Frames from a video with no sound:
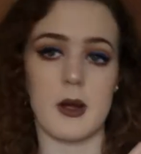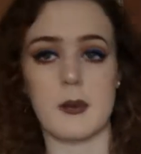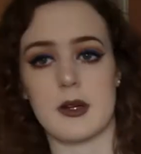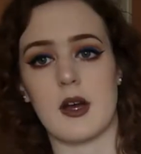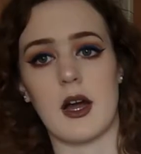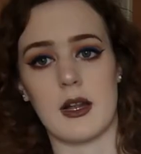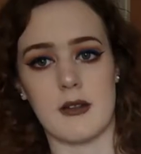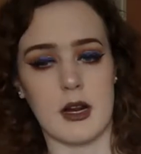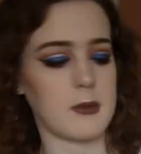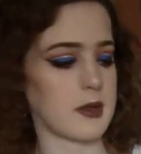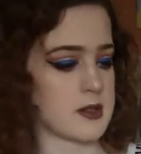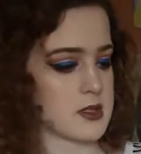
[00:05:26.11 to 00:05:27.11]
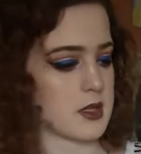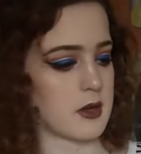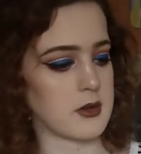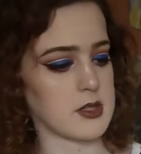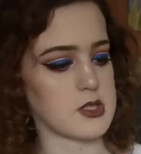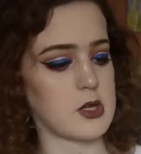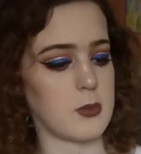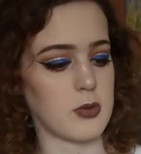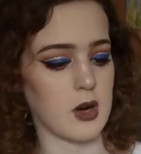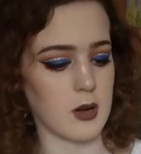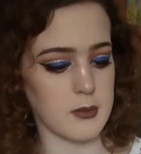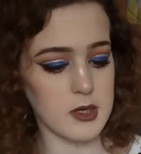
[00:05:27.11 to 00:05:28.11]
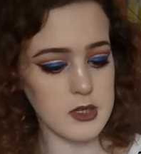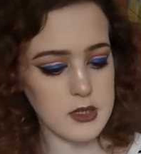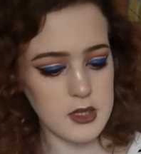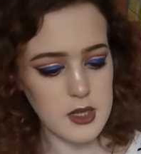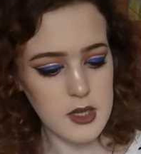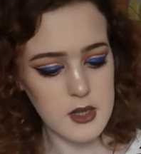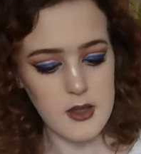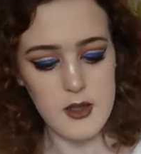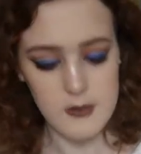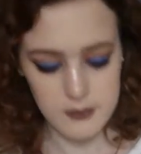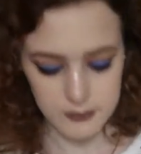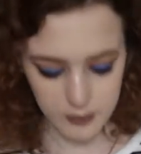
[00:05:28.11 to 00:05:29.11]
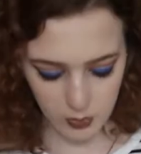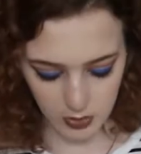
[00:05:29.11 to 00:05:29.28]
I would highly recommend going to Primark for